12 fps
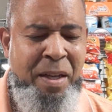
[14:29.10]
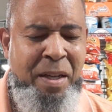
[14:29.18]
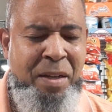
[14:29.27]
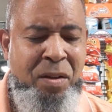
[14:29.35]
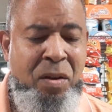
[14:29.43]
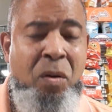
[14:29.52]

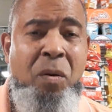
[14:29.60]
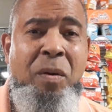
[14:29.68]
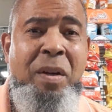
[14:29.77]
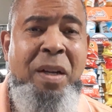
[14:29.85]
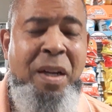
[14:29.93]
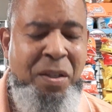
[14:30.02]
in your
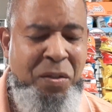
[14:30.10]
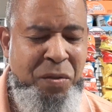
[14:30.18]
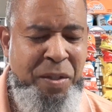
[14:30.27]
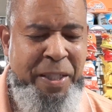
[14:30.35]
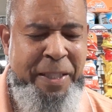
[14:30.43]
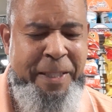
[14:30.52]
own
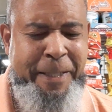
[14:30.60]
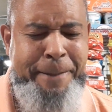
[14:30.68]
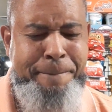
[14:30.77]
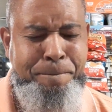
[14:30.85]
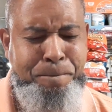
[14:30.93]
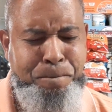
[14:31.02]
country. So
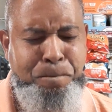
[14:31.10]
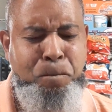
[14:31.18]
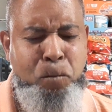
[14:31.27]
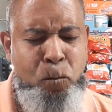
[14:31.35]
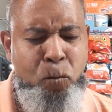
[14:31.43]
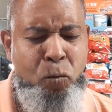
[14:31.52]

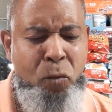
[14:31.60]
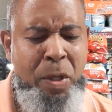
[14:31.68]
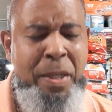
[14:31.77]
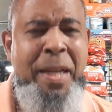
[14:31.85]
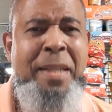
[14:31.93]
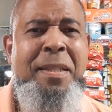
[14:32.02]

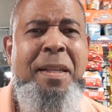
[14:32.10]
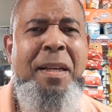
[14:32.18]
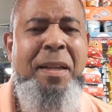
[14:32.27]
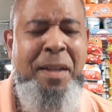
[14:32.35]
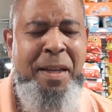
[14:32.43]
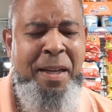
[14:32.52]

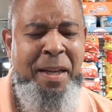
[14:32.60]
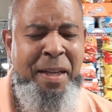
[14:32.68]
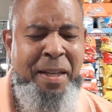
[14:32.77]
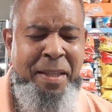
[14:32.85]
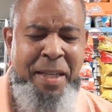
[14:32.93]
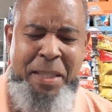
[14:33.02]

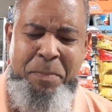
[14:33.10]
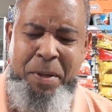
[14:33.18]
that's